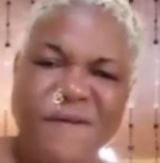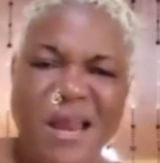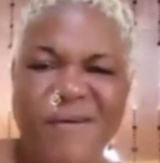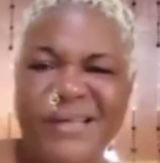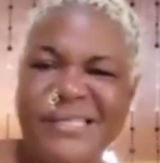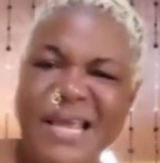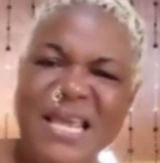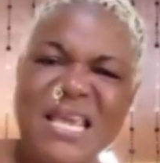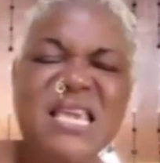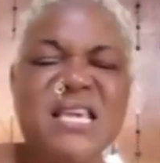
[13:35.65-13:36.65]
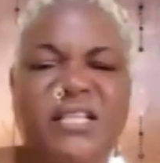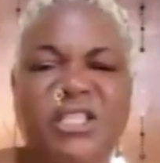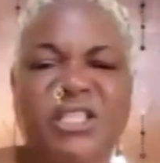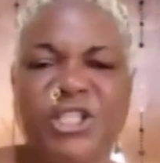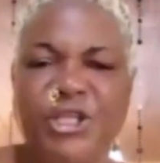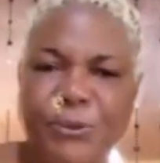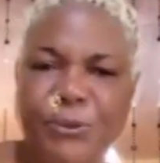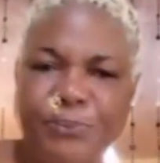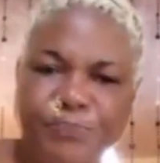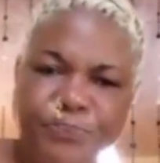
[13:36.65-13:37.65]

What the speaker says: Your followers, they hate you.